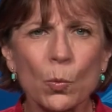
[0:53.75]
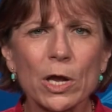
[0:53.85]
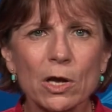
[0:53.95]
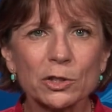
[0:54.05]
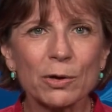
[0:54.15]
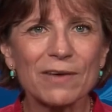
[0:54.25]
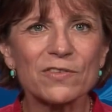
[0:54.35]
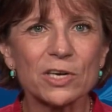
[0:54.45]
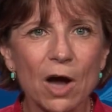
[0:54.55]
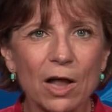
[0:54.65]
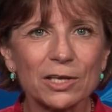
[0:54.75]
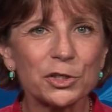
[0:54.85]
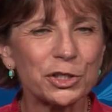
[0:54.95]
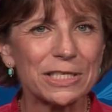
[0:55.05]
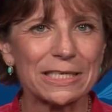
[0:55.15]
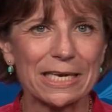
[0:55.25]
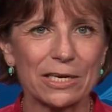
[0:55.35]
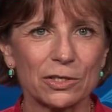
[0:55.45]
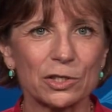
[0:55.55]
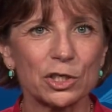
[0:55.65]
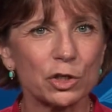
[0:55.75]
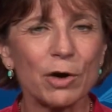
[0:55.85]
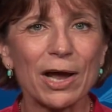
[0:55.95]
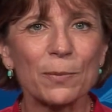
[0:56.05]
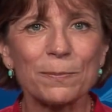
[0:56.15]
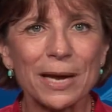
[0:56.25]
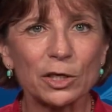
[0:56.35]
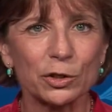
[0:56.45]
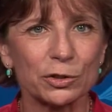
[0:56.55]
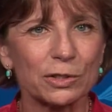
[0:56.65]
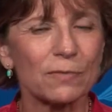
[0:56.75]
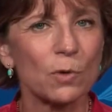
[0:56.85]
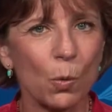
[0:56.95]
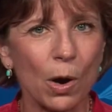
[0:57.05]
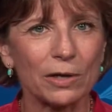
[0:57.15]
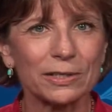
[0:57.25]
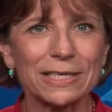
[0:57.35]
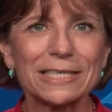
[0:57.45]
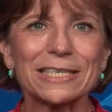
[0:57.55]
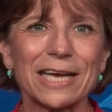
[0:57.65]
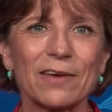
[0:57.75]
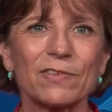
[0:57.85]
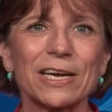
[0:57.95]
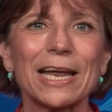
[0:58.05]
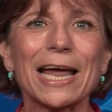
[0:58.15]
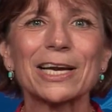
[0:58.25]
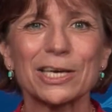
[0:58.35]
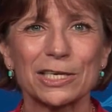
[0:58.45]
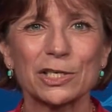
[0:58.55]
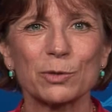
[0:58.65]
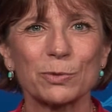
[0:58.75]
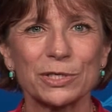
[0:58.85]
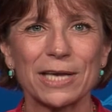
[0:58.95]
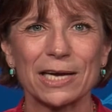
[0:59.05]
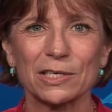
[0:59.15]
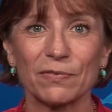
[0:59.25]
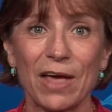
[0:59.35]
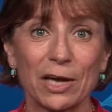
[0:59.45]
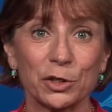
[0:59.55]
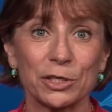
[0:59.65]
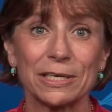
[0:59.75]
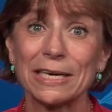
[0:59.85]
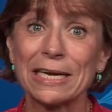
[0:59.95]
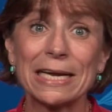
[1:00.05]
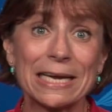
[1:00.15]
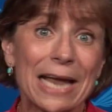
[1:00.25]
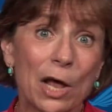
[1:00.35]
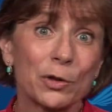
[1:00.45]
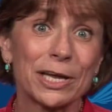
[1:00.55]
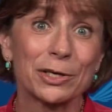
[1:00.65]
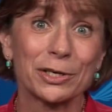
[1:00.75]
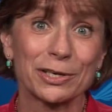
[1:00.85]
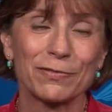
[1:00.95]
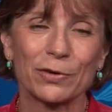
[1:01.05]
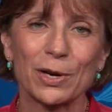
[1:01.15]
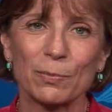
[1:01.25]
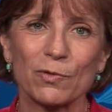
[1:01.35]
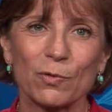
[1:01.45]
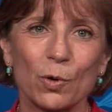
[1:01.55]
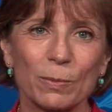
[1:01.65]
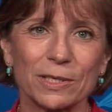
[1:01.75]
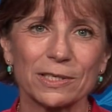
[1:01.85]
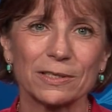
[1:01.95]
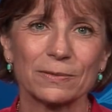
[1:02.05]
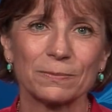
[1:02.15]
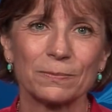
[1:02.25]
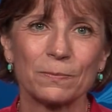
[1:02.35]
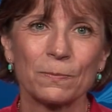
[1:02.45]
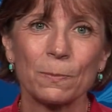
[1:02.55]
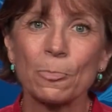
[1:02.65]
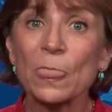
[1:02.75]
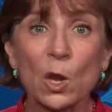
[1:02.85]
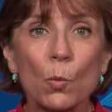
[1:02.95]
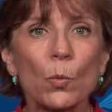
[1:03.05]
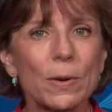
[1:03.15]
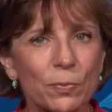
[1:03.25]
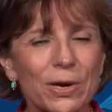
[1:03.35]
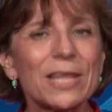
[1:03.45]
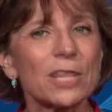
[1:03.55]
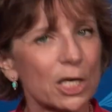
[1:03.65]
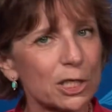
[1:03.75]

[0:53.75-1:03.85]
We also have knowledge and skills to track measures of quality, safety, and customer satisfaction in healthcare delivery and performance. We bring the